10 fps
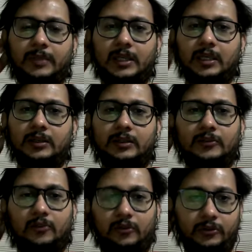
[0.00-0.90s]
period
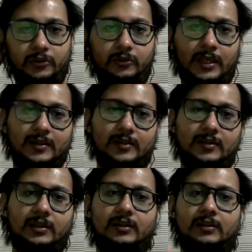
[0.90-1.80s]
is also known
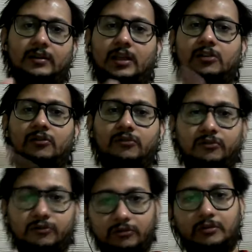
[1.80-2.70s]
as Age of
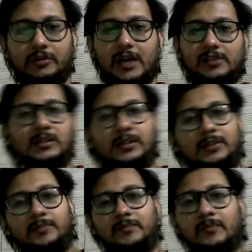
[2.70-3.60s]

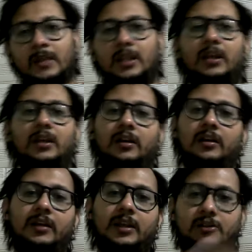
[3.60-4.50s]
Rationalism,
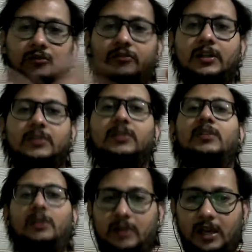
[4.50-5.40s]
Age of
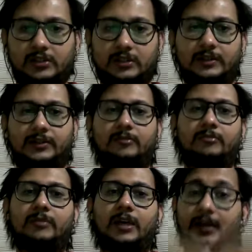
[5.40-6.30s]
Reason,
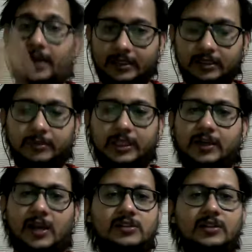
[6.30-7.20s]
Rationalism,
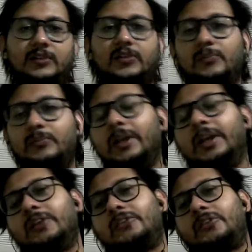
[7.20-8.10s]
Enlightenment Rationalism.
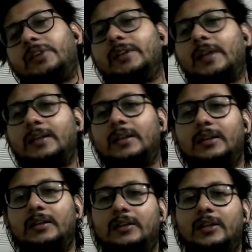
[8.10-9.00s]
So these are
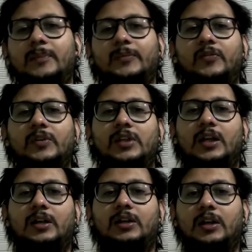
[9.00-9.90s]
the names which
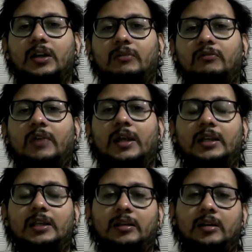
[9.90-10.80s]
are
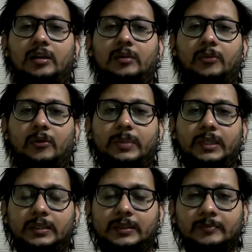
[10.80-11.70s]
very
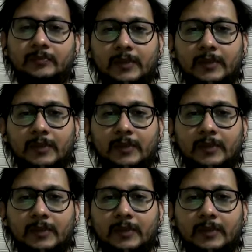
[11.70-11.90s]
popular.